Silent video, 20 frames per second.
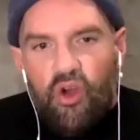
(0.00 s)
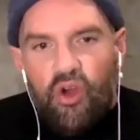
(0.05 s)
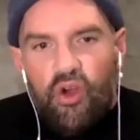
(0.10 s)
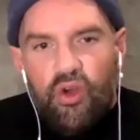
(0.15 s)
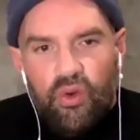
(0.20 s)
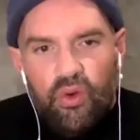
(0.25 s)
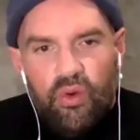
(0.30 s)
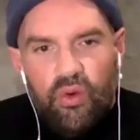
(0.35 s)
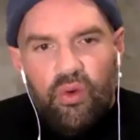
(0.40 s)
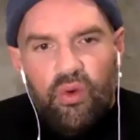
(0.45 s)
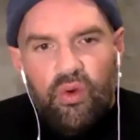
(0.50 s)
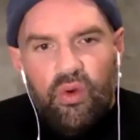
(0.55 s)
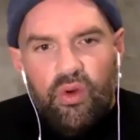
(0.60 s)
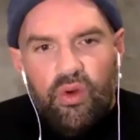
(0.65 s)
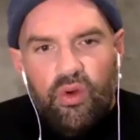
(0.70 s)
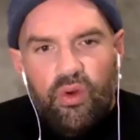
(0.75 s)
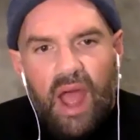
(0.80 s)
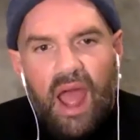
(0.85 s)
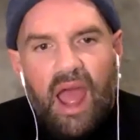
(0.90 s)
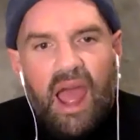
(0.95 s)
who
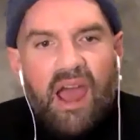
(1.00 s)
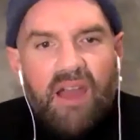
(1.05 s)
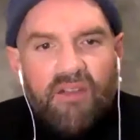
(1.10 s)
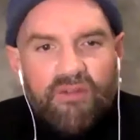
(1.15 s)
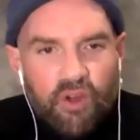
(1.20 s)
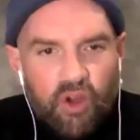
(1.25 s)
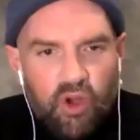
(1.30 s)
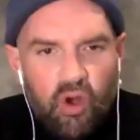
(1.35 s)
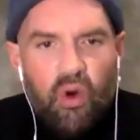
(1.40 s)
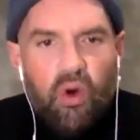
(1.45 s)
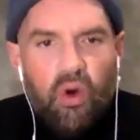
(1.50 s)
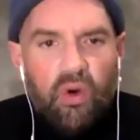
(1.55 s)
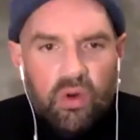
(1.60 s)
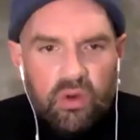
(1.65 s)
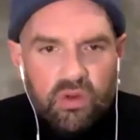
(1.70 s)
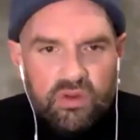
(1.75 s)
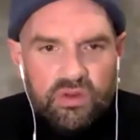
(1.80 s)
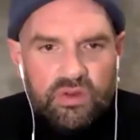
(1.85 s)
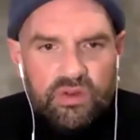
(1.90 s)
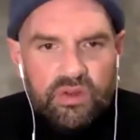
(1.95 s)
who have
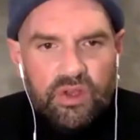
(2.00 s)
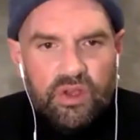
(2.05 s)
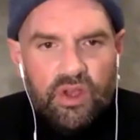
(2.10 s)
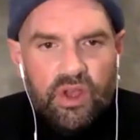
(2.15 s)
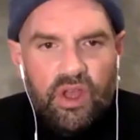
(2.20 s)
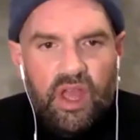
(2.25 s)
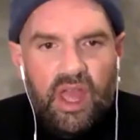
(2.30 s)
goals